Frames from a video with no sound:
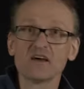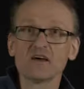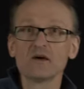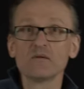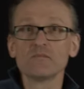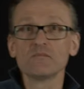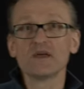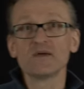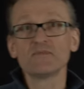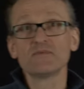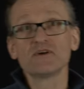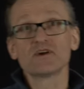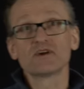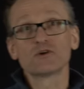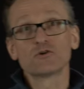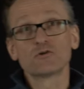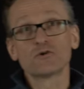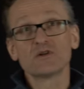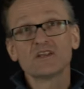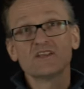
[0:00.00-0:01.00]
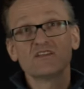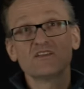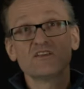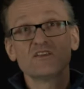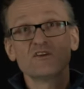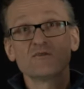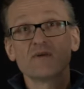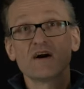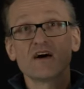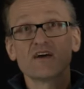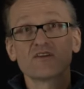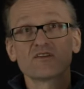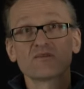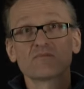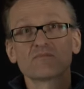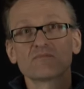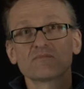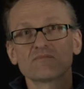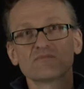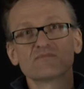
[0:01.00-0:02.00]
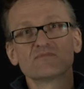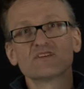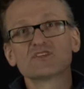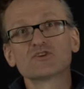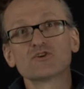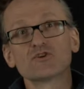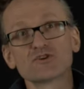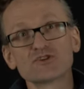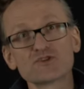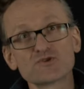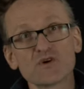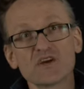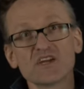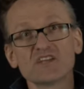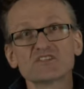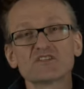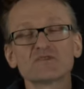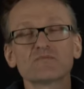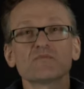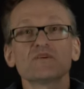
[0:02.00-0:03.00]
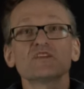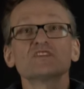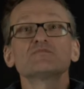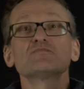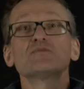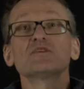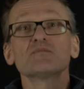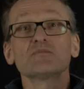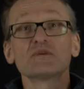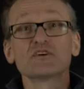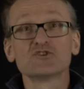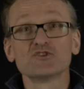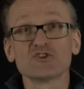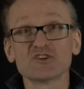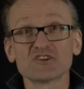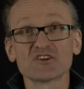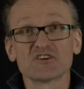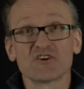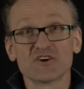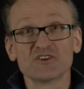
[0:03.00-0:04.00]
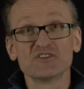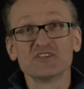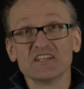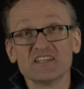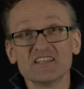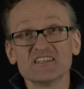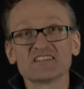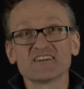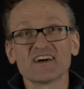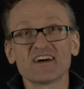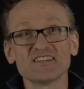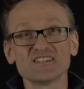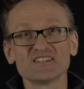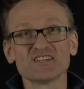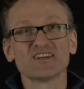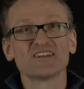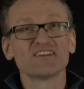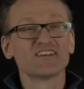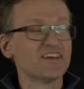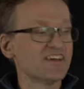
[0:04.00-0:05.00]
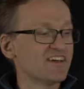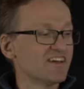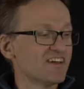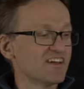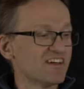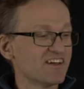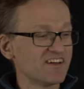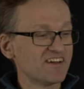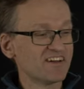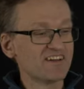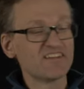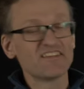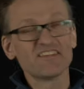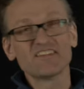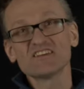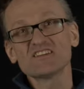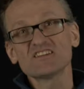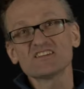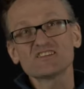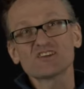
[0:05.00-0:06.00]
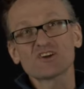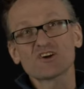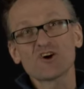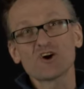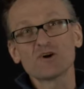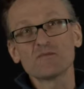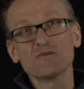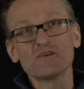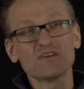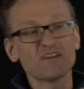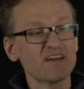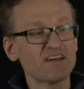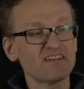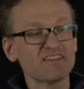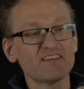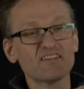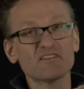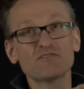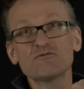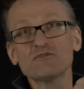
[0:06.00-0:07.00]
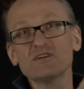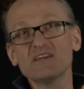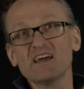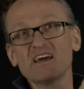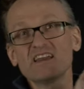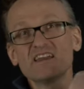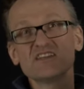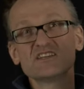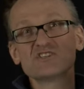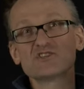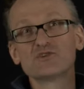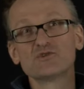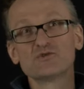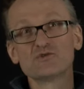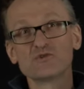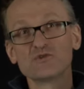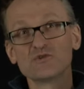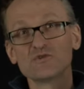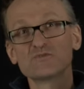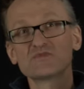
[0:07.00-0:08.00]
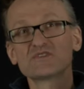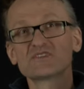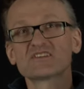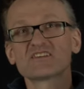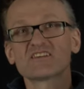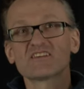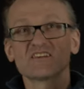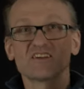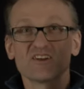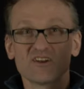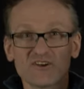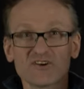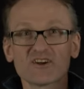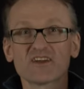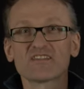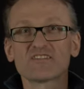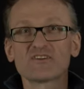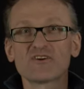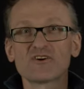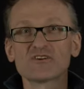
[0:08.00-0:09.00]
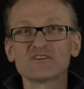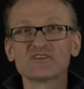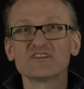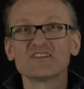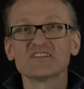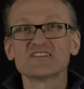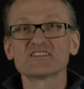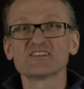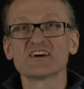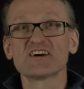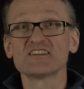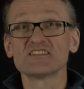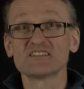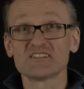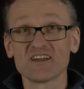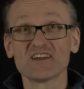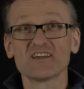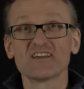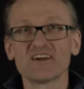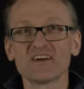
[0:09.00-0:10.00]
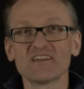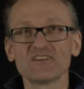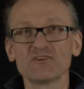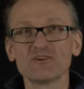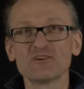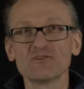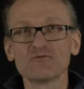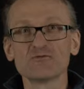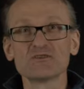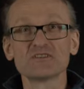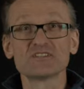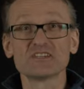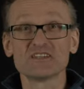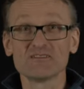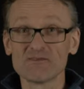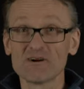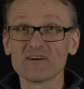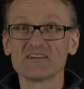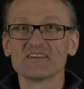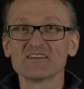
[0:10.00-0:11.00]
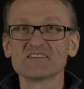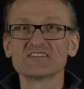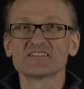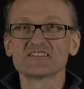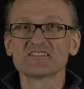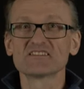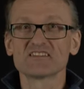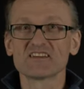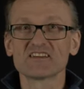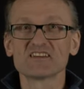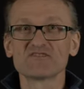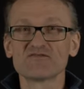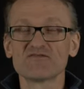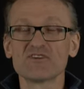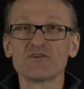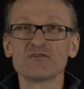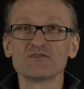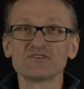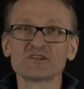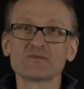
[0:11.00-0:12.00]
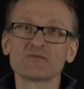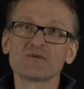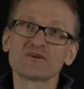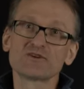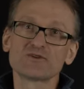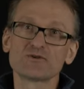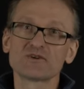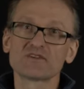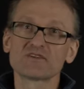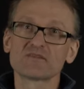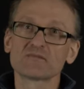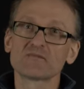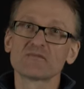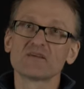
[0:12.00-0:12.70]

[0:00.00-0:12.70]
maybe a guanidinium ion this looks strange, but it's pretty much just an arginine side chain. Uh, this is a carbon and then three NH2 groups. Look at the arginine side chain and then you will see why this is very similar to it.